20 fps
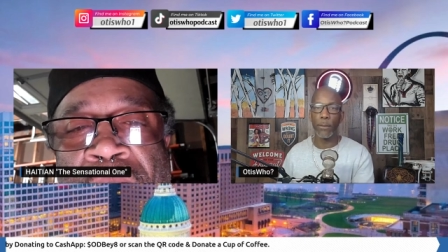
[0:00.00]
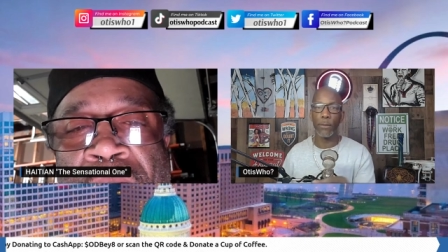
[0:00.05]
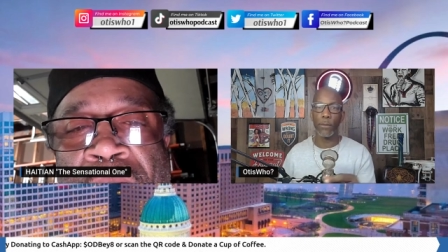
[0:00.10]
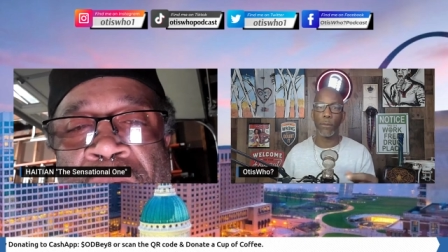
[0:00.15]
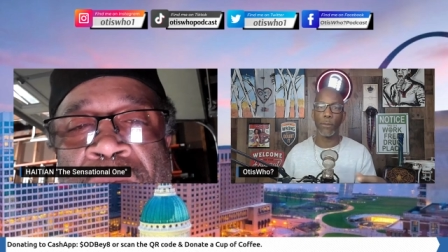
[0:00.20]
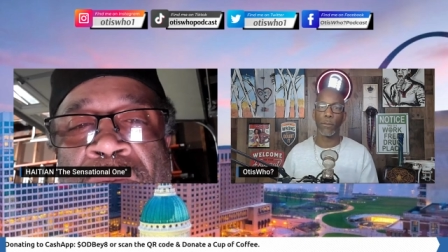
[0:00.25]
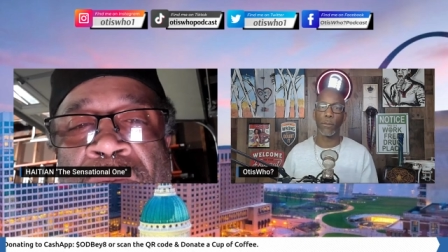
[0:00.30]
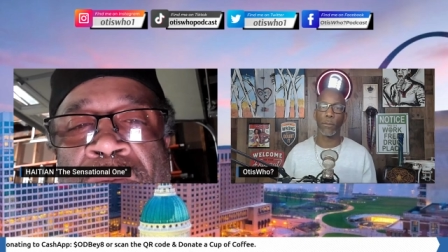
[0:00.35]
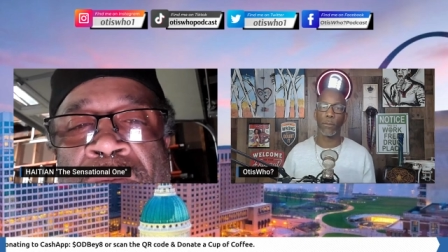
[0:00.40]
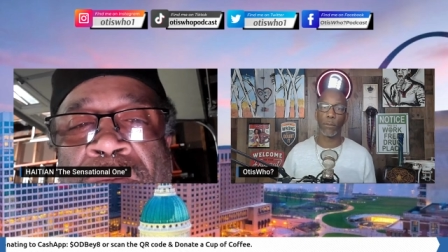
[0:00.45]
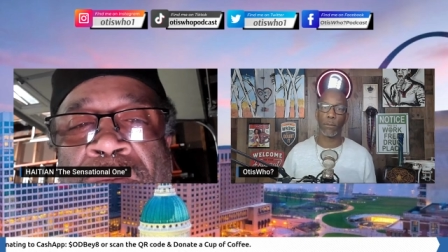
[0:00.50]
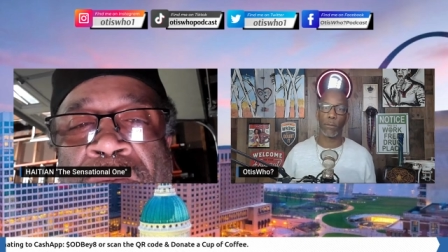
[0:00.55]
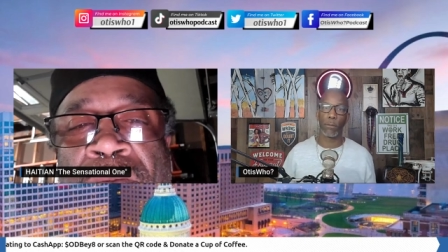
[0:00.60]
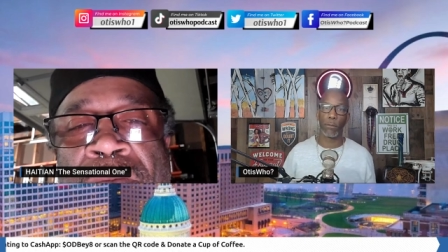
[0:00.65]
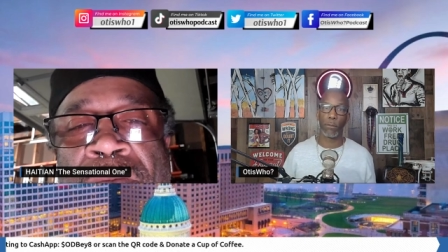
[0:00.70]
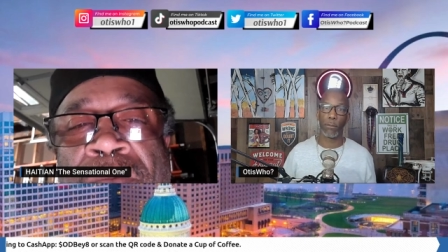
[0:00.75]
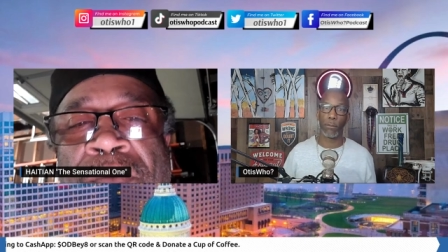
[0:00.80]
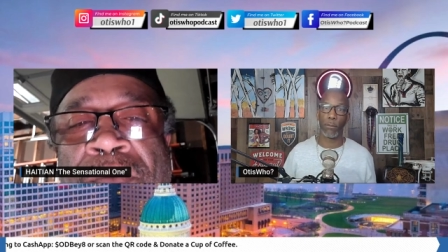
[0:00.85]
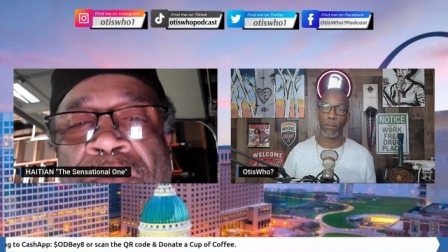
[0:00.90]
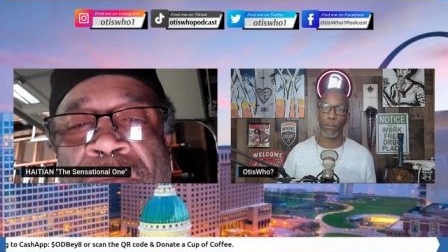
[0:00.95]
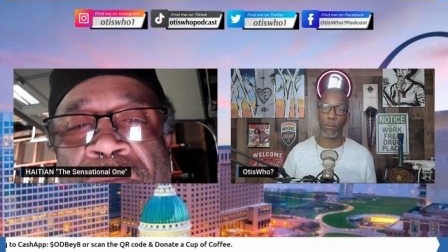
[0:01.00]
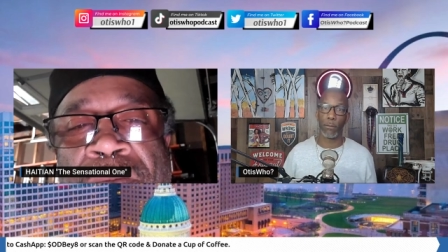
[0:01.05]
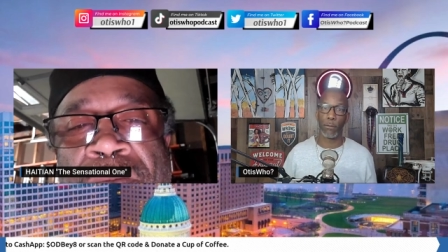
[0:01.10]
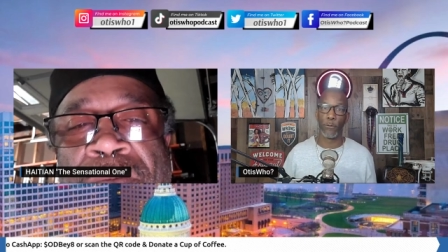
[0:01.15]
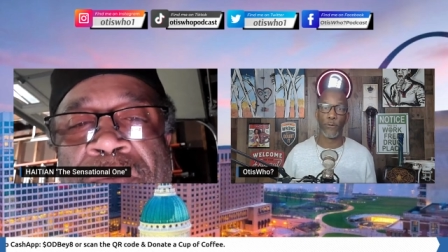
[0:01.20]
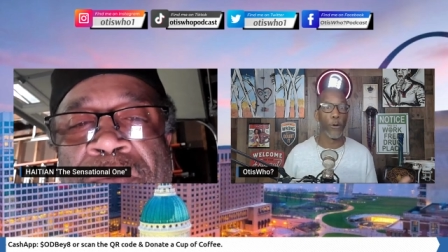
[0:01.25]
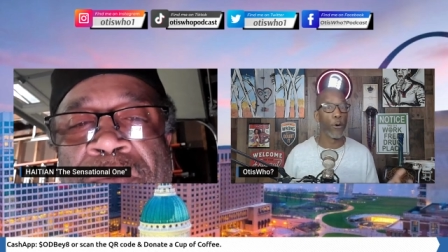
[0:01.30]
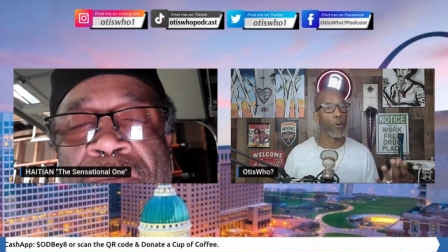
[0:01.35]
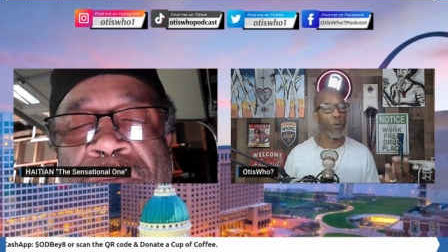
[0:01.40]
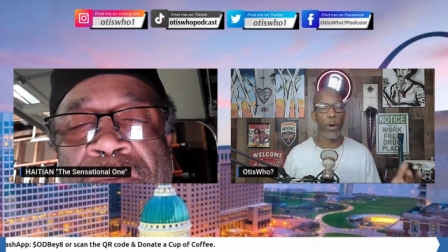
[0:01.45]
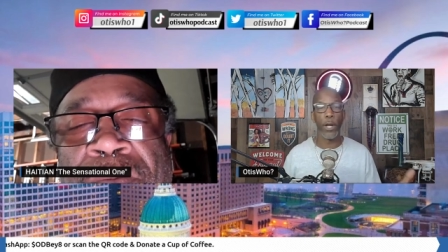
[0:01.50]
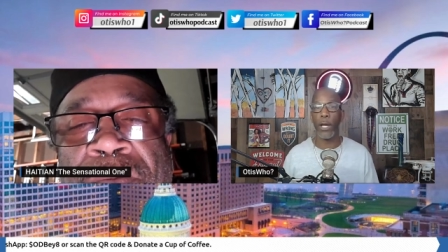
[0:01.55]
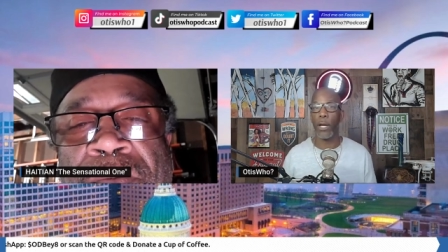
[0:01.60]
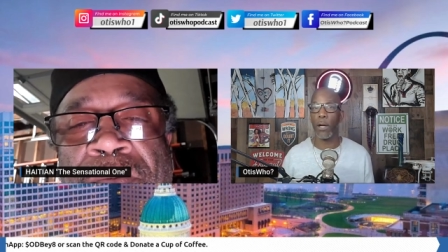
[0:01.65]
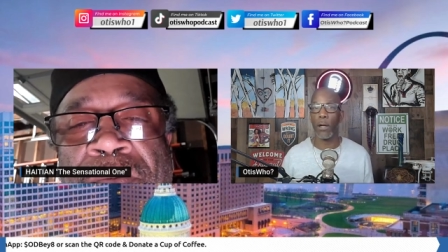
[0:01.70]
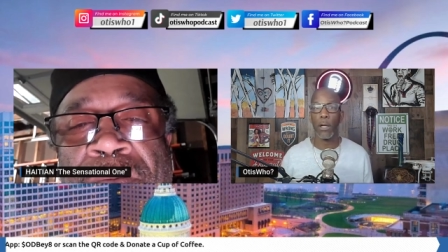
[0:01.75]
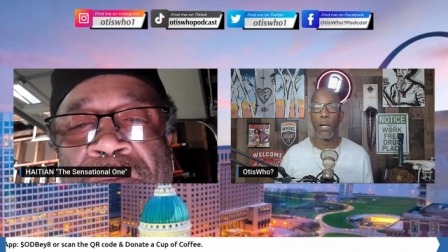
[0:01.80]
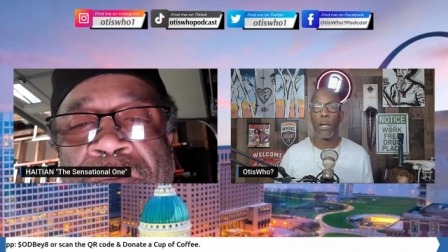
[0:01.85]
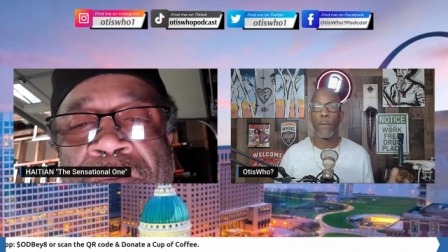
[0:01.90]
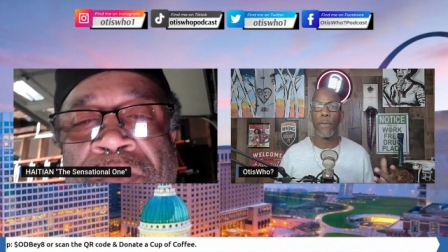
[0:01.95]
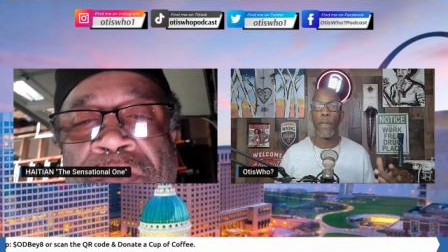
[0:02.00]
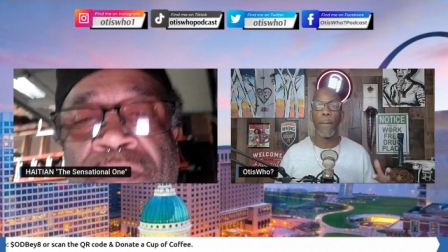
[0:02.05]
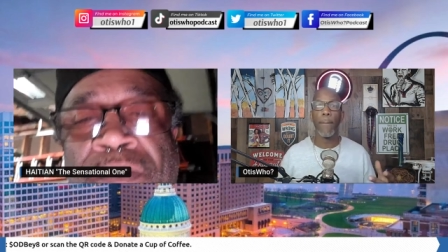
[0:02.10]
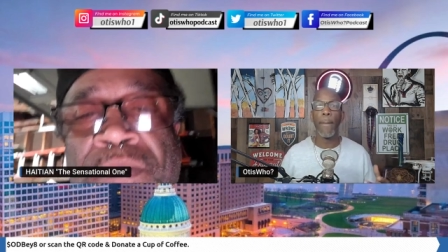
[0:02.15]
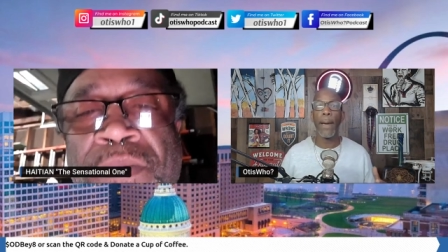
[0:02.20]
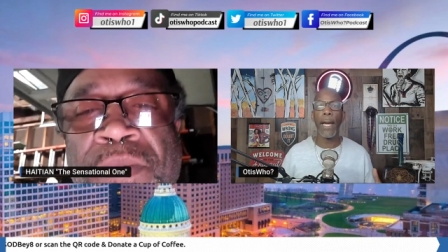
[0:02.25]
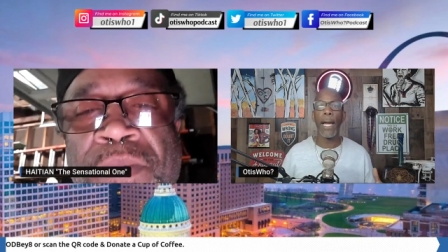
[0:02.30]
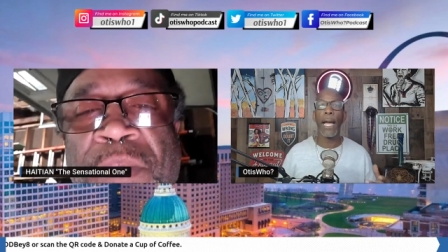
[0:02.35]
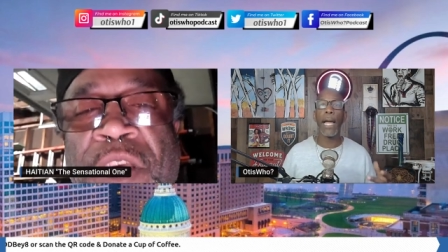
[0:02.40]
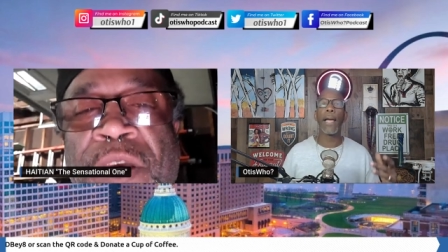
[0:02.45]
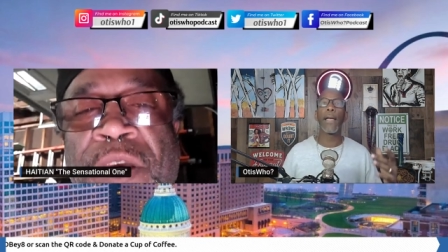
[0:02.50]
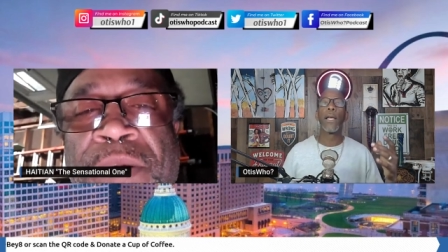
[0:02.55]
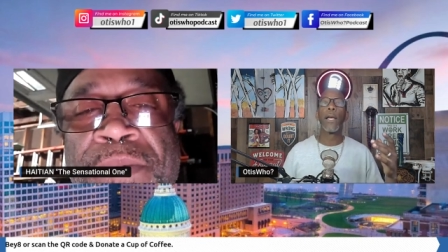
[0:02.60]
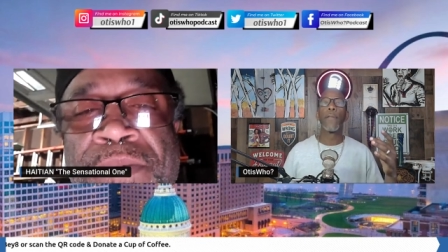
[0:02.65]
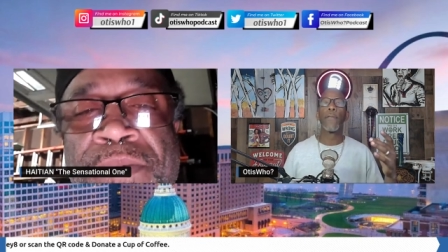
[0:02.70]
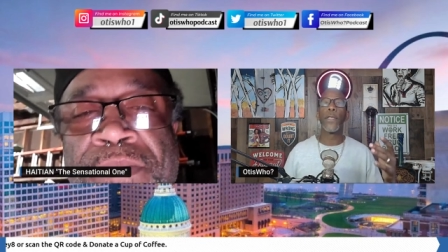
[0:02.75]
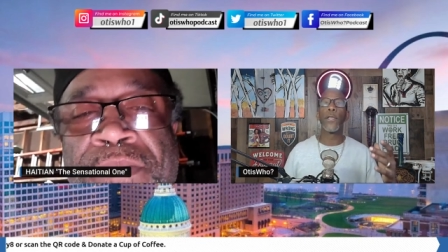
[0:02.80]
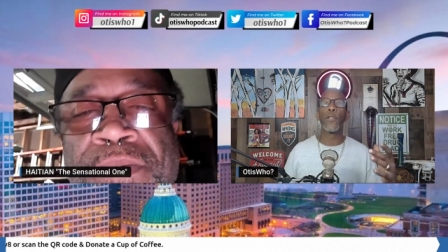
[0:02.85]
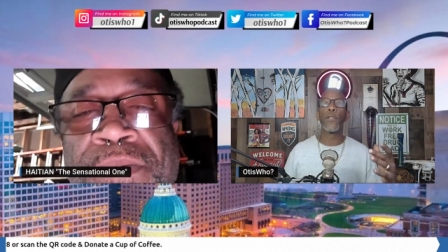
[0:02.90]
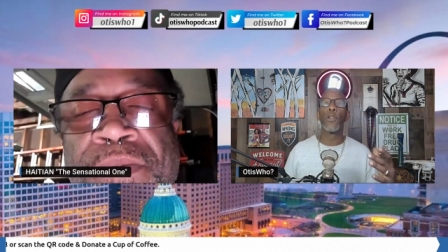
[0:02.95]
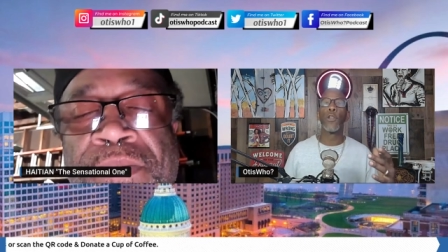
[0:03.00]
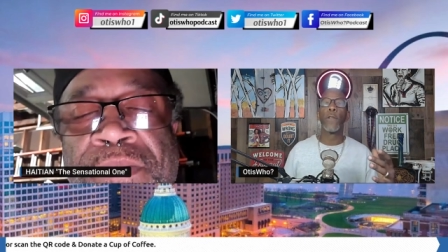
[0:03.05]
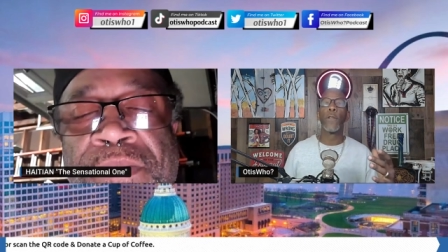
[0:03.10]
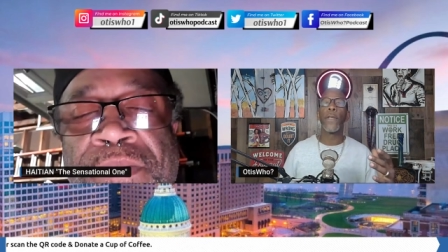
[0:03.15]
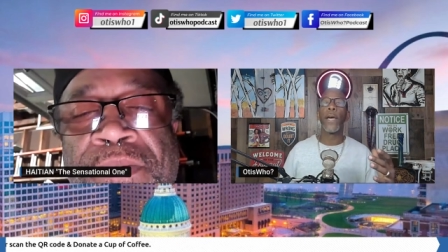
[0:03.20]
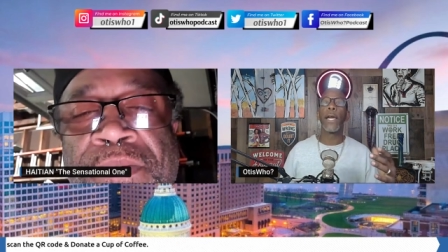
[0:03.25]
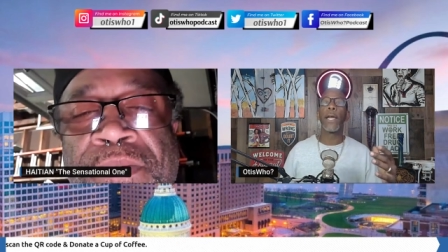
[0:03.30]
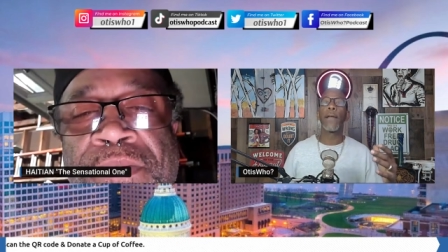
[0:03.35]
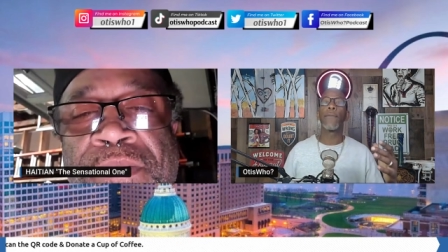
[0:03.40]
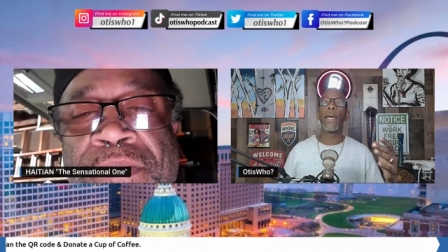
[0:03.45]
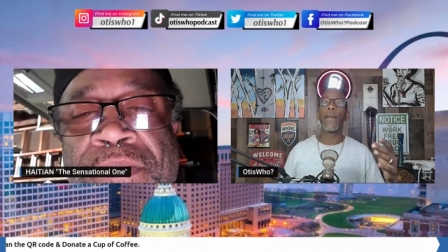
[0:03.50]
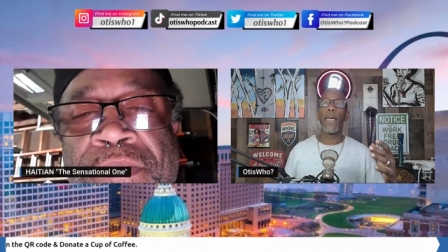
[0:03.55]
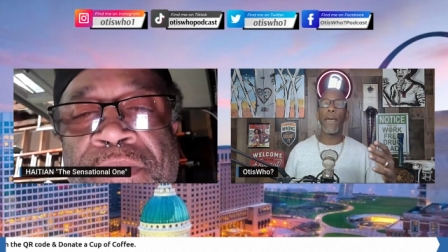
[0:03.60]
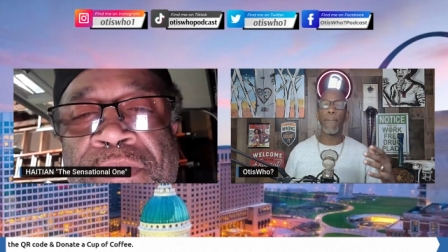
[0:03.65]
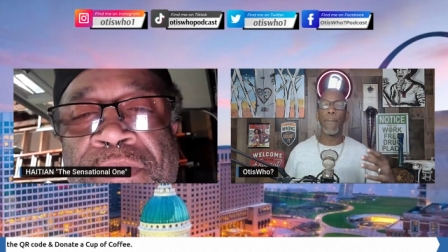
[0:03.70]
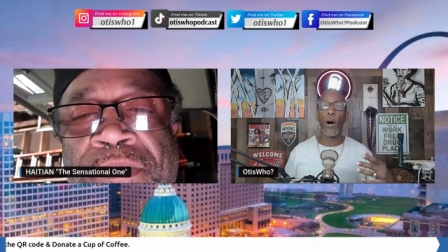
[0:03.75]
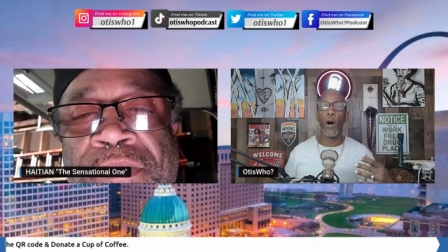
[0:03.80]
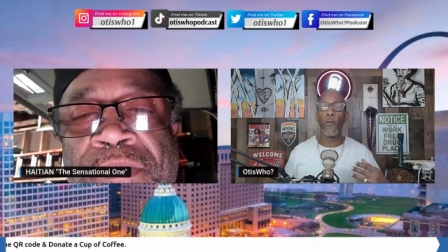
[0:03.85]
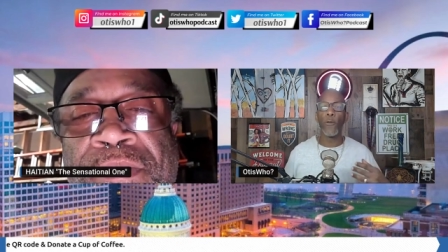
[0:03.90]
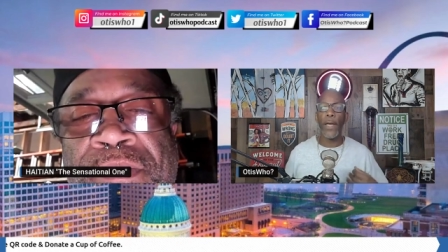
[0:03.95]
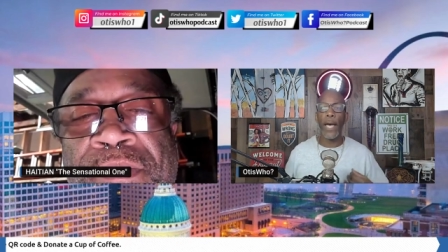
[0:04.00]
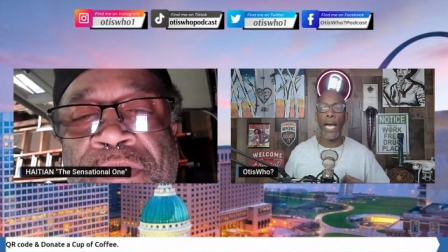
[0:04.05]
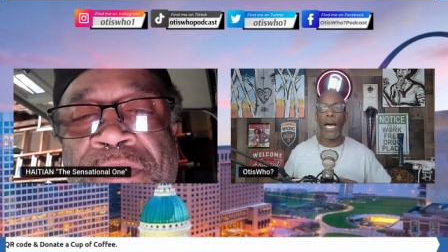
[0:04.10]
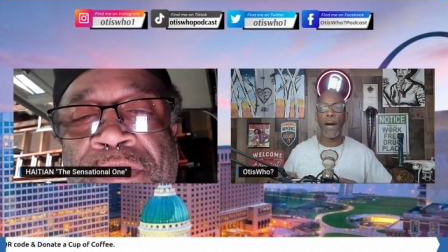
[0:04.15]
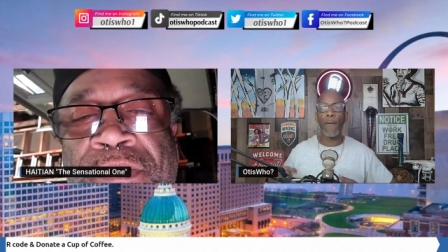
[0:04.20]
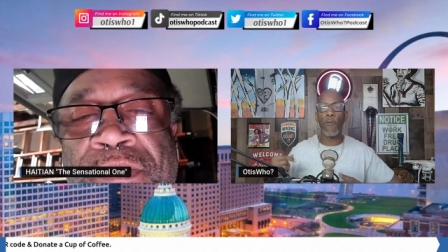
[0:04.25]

Mm-hmm. For real. The man, yeah. they, they they both have